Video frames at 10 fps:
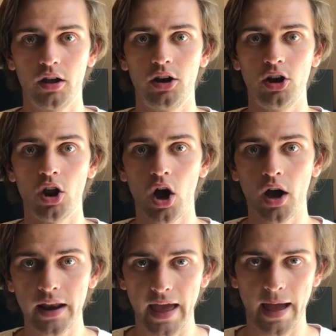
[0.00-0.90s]

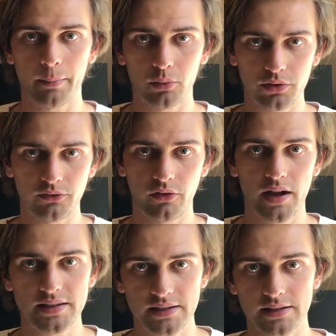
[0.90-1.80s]
non-Apple
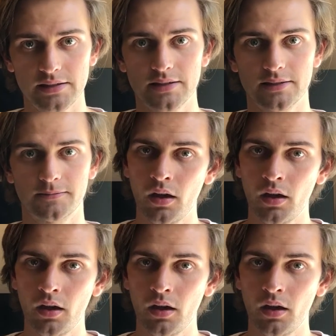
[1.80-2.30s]
devices.